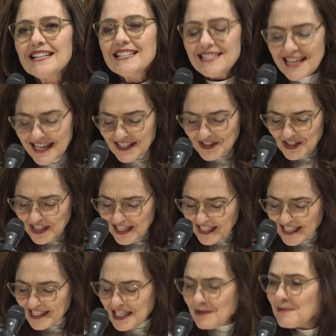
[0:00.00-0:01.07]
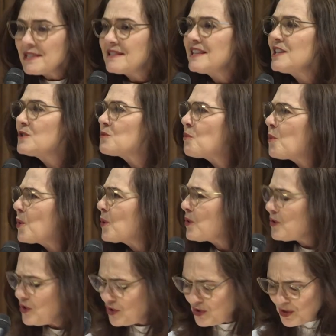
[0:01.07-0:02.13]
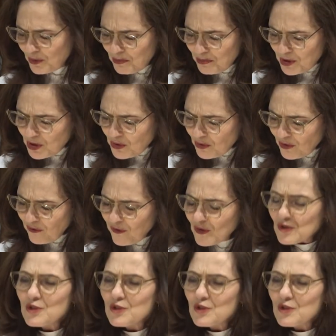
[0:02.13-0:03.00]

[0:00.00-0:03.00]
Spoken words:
says to Nicodemus these words so beautiful,